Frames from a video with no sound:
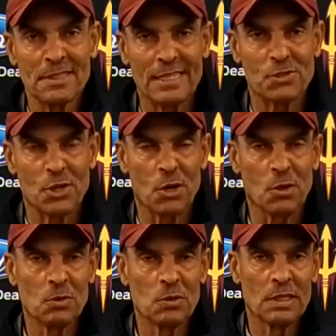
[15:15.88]
And
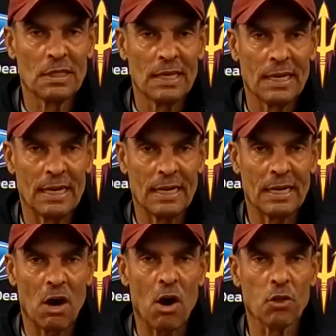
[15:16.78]
so
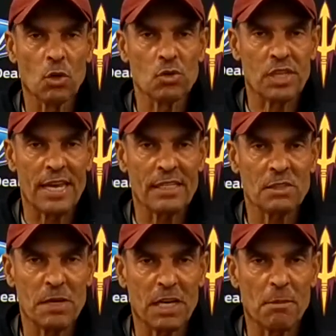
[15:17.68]
all those
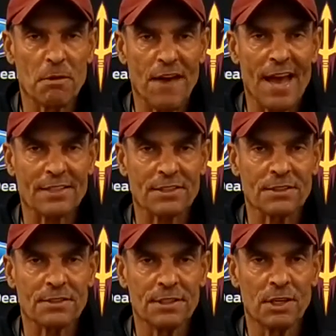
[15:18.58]
things become a
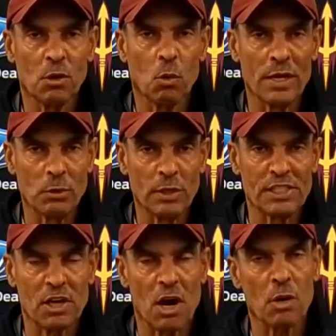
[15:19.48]
factor, you know, when we
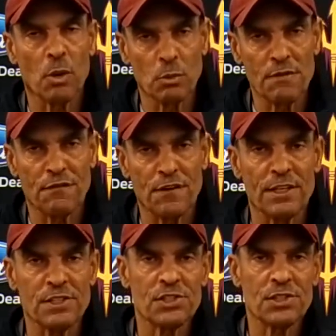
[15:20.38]
start, when we
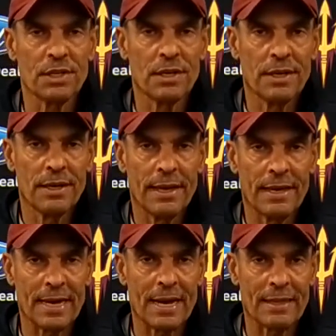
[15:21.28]
finish.
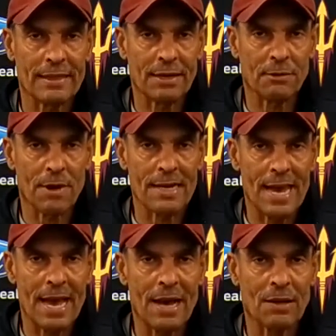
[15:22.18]
And I think right
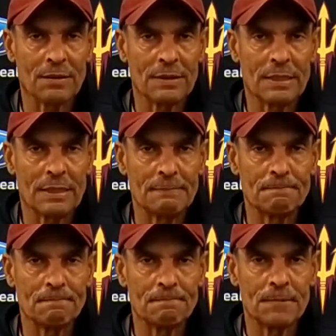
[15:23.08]
now,
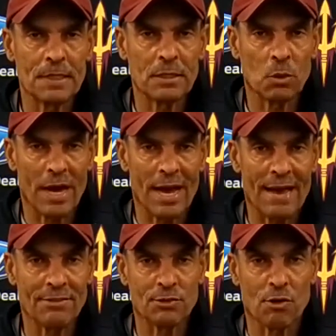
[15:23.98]
the way I
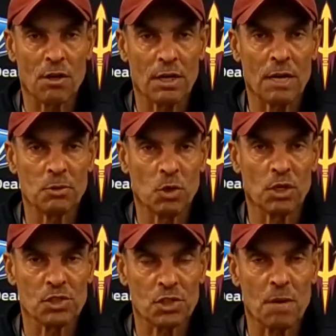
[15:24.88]
have it drawn up, is we're
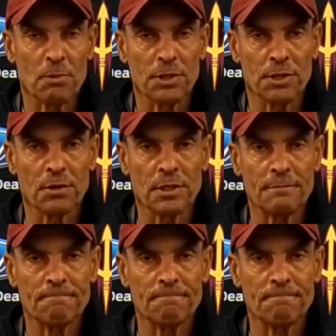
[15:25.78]
going to start pretty early.